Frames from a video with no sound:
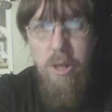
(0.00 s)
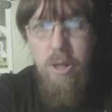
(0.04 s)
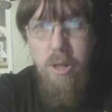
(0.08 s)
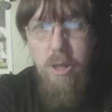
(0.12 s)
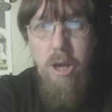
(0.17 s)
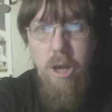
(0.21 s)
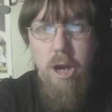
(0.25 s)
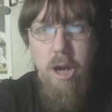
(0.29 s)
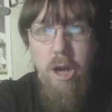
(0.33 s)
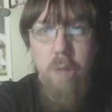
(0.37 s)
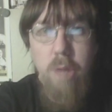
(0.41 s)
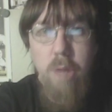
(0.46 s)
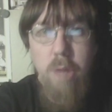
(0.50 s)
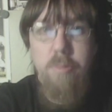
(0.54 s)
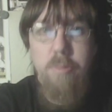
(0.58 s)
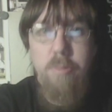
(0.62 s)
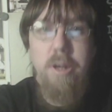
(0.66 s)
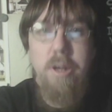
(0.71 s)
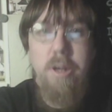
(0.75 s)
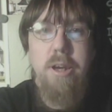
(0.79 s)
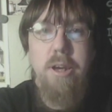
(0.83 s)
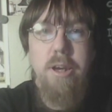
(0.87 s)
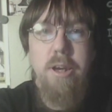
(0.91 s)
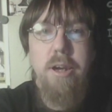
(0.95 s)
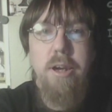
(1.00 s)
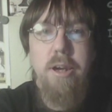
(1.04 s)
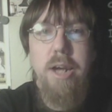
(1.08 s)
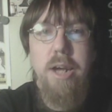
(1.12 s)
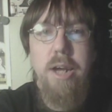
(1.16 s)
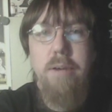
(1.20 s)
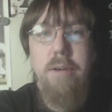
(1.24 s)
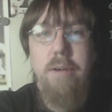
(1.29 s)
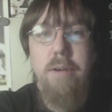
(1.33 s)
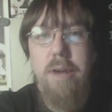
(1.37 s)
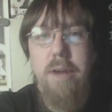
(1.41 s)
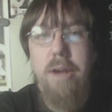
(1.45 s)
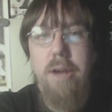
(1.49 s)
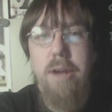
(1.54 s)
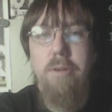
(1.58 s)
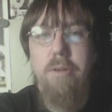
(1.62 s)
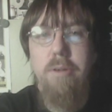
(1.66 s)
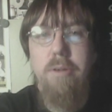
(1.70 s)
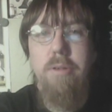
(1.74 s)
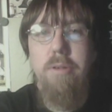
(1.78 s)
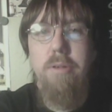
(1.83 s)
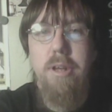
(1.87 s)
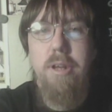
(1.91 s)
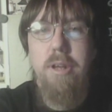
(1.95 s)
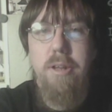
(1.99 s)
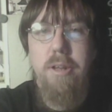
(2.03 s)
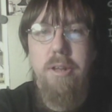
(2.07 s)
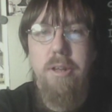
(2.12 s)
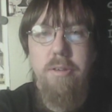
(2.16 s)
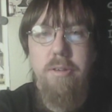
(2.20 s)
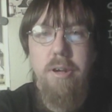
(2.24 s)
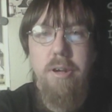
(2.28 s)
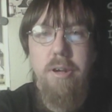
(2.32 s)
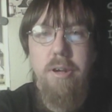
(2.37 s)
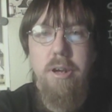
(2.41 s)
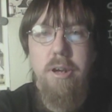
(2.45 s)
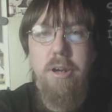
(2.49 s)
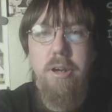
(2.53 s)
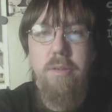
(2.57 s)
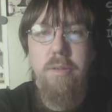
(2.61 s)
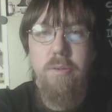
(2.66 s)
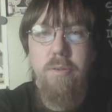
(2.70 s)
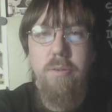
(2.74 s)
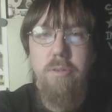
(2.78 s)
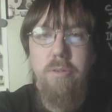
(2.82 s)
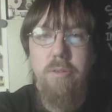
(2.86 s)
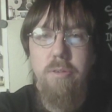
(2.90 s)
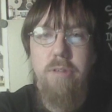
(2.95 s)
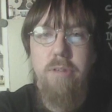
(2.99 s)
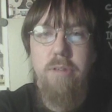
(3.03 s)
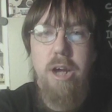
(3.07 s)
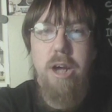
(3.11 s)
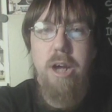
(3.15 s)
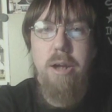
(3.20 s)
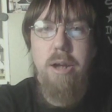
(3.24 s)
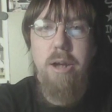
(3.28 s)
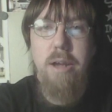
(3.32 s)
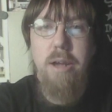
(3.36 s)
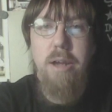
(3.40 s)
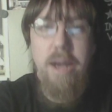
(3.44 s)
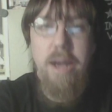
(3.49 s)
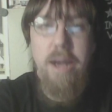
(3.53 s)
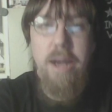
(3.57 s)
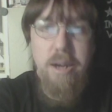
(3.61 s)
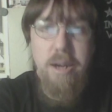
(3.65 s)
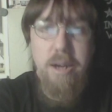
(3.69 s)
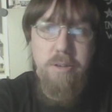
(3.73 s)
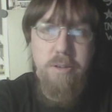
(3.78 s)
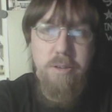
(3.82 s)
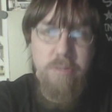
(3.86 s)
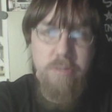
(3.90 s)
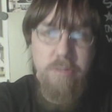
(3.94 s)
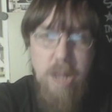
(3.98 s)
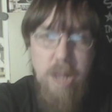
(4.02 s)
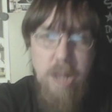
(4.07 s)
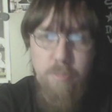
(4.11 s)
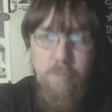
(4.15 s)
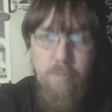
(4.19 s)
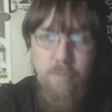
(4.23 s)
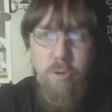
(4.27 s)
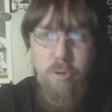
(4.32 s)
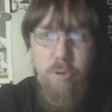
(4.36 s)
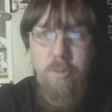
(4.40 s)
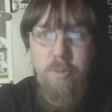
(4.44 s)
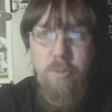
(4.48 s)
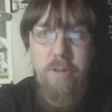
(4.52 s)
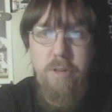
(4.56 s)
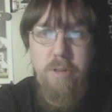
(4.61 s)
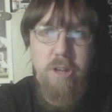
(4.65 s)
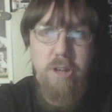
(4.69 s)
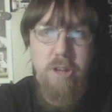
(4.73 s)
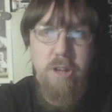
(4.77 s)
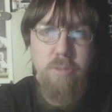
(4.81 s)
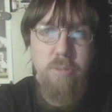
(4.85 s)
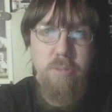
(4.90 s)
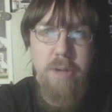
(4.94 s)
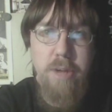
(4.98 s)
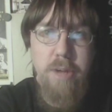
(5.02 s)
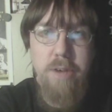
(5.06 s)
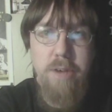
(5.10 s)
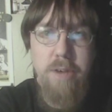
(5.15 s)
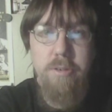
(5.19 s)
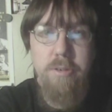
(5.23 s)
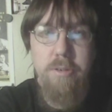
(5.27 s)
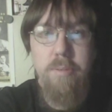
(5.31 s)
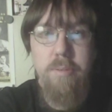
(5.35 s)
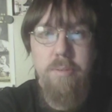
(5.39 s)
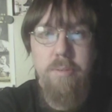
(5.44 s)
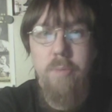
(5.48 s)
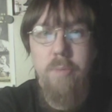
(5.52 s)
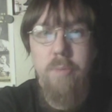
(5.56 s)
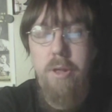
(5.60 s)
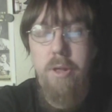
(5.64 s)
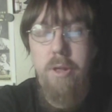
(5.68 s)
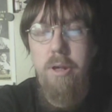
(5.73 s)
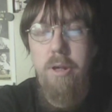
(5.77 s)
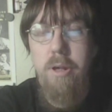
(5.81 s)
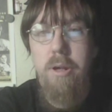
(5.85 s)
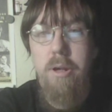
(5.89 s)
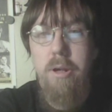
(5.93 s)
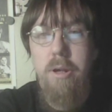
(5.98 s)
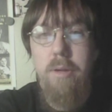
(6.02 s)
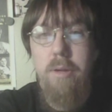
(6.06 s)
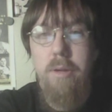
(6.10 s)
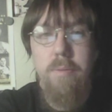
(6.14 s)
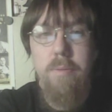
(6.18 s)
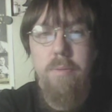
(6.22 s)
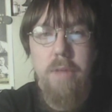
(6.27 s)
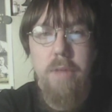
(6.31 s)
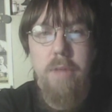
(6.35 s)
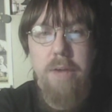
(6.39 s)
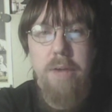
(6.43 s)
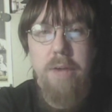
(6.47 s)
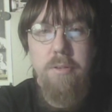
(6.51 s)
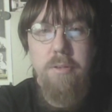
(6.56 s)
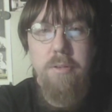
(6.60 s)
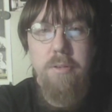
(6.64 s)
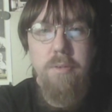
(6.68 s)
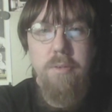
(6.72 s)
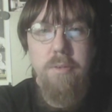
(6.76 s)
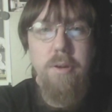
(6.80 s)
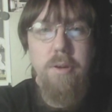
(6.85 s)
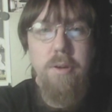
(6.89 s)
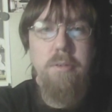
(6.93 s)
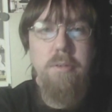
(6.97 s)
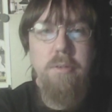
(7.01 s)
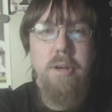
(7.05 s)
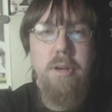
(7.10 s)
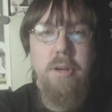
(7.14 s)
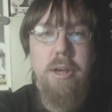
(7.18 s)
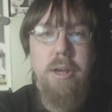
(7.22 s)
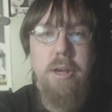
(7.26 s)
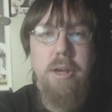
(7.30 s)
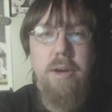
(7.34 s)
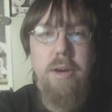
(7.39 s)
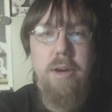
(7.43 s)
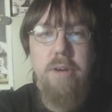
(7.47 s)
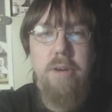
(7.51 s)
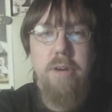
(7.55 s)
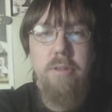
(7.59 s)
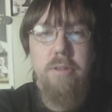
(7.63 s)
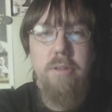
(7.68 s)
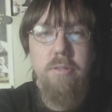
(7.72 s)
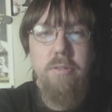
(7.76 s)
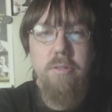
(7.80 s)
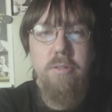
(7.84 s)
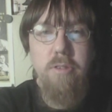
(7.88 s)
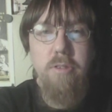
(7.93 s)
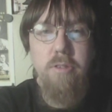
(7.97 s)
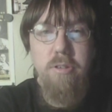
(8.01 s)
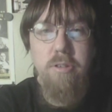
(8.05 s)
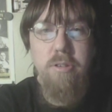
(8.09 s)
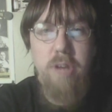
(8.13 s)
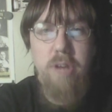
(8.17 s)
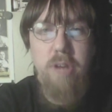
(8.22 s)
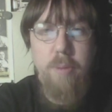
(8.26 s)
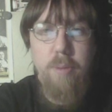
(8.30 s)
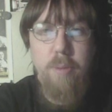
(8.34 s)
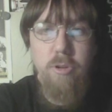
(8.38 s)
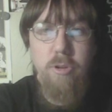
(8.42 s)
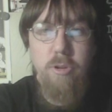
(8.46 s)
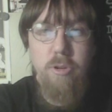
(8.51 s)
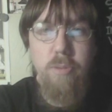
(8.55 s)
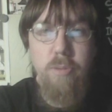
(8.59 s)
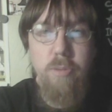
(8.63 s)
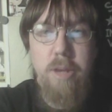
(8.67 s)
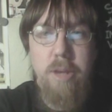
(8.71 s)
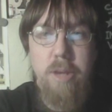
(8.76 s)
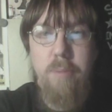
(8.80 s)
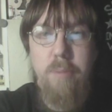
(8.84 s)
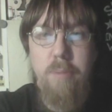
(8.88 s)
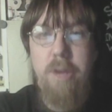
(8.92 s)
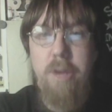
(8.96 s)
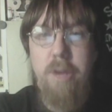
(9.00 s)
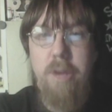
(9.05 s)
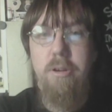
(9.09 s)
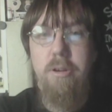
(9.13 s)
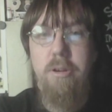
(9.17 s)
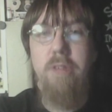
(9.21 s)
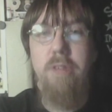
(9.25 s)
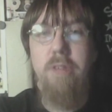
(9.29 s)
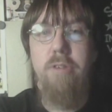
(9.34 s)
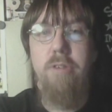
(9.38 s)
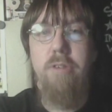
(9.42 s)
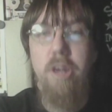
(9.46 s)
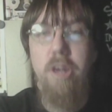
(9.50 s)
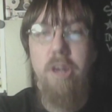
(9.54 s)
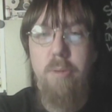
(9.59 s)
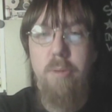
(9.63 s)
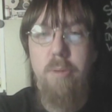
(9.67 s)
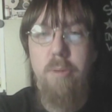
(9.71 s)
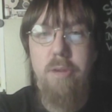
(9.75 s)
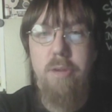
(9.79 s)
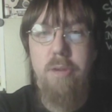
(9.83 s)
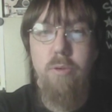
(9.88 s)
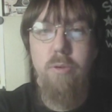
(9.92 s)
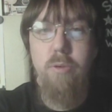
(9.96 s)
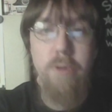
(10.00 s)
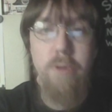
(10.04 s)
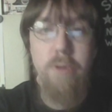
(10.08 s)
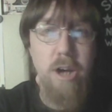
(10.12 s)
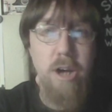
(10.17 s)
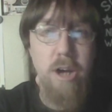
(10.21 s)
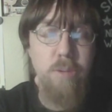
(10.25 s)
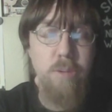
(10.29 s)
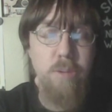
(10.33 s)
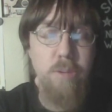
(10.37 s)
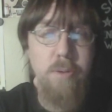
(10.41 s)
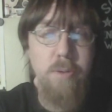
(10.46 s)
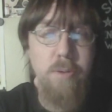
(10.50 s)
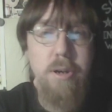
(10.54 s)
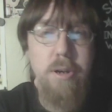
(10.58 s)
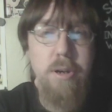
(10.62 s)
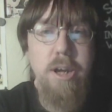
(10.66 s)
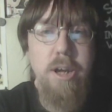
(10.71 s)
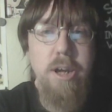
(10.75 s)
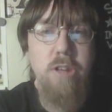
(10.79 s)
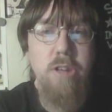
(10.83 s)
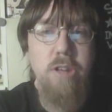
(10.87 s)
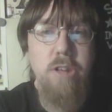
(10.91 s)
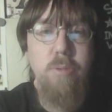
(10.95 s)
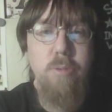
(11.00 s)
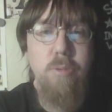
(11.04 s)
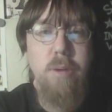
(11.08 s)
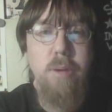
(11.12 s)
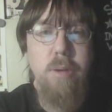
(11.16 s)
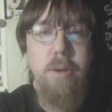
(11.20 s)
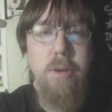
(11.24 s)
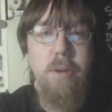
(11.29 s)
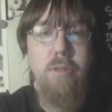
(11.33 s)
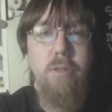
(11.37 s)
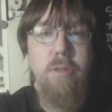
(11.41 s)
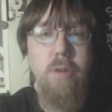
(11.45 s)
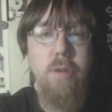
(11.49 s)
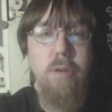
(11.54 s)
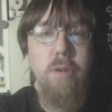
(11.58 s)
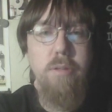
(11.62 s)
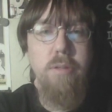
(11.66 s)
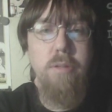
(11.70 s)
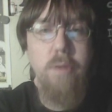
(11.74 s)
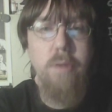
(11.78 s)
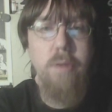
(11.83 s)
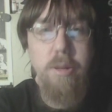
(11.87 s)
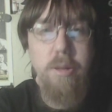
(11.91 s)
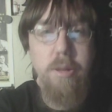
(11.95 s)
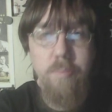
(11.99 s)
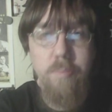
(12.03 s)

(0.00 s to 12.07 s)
Blake hit a cradle DDT in his top rope Aaliyah splash. After the victory, he yelled at GCW to make a match against him and Will Ospreay at Spring Break 2020.